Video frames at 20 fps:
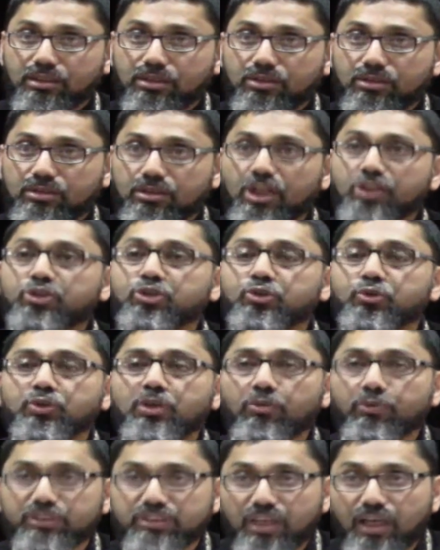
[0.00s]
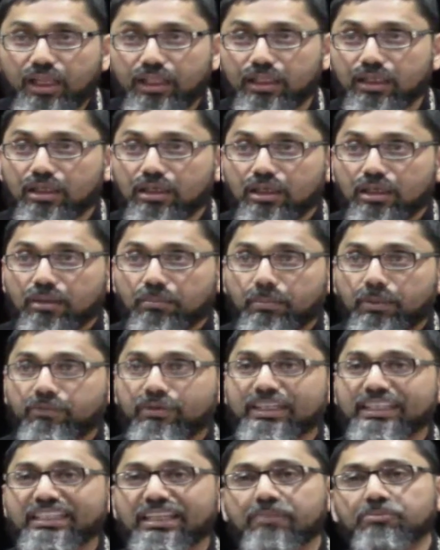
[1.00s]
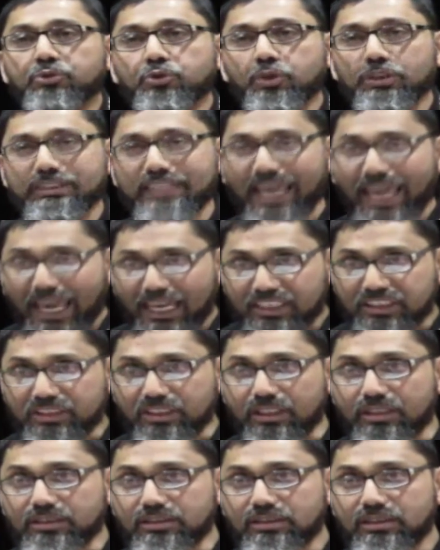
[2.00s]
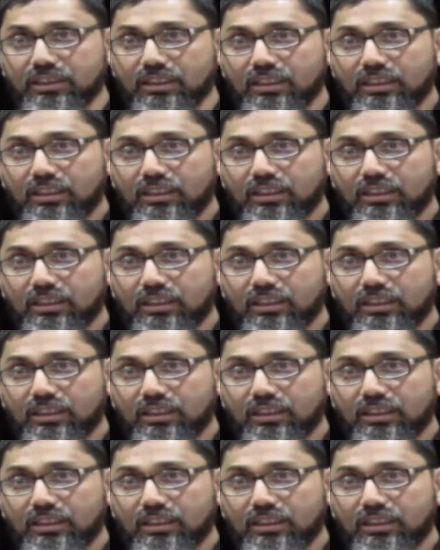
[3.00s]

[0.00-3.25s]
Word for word: not to do the wisal. But when it comes to his actions,